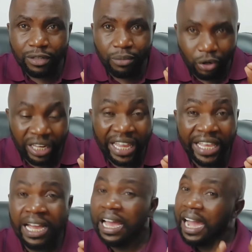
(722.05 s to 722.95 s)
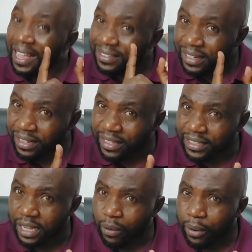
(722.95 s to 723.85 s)
Mount Kenya as Rigathi
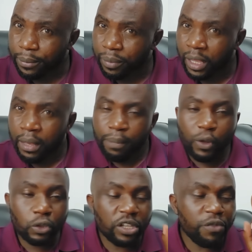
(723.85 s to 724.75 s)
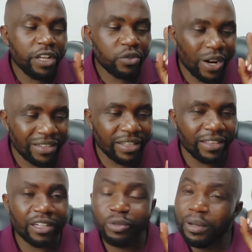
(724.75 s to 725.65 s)
Gachagua. Because if there is one
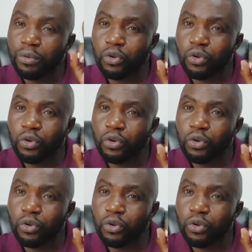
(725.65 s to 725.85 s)
thing that William